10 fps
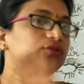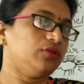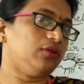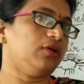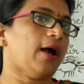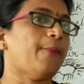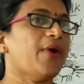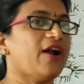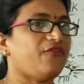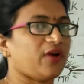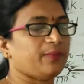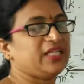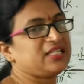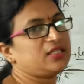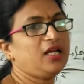So apart
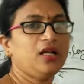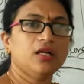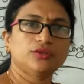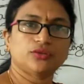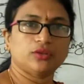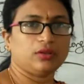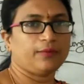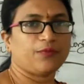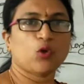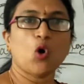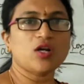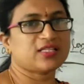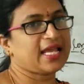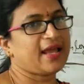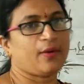from this,
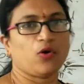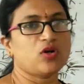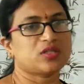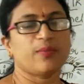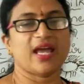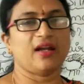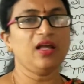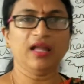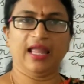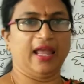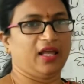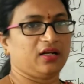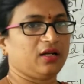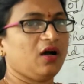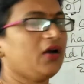coarse beared
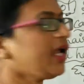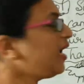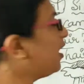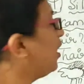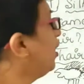hair. Okay.